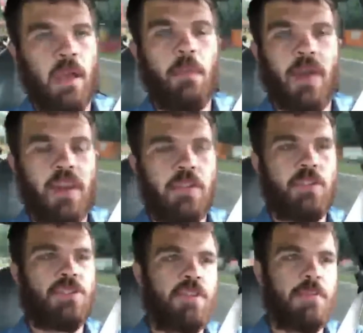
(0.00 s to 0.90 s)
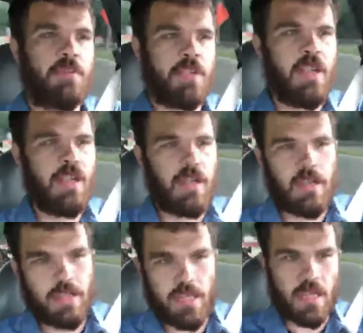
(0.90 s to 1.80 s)
back on my other streams,
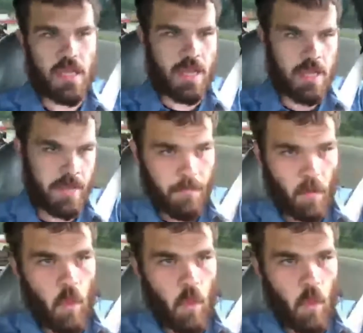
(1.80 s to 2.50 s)
the